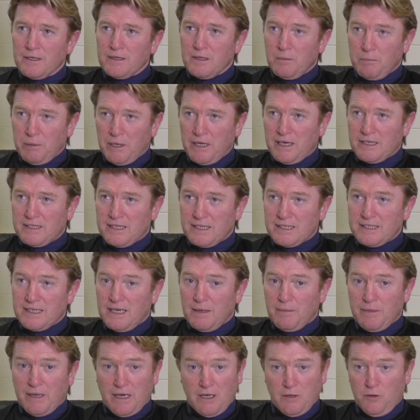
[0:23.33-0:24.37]
The players
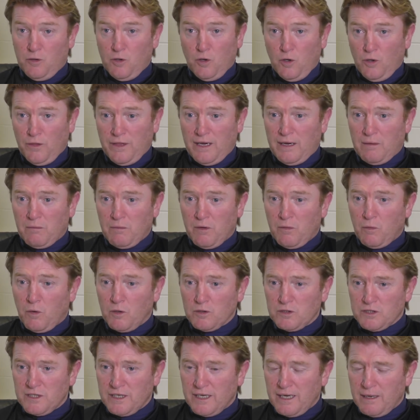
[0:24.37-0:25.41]
accept that, know that. We
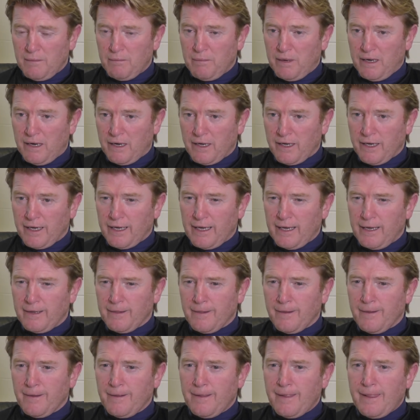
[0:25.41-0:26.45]
watched the game back
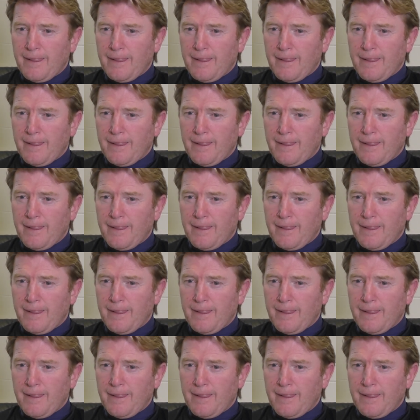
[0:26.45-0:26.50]
again.